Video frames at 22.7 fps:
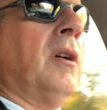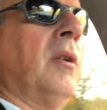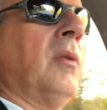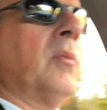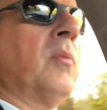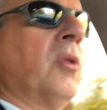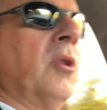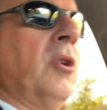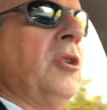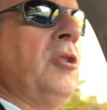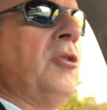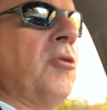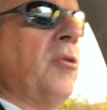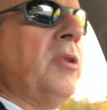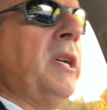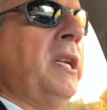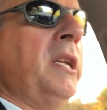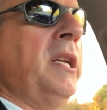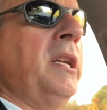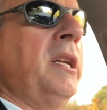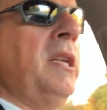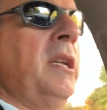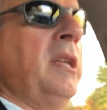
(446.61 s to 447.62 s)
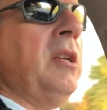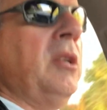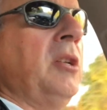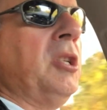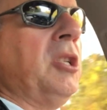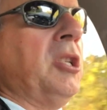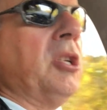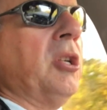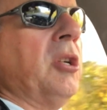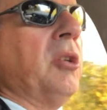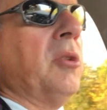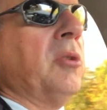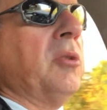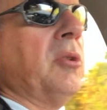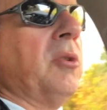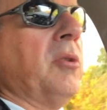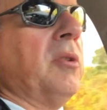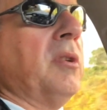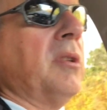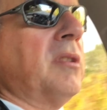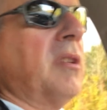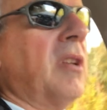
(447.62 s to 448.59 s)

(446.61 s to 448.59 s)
we're in treaty, U.S.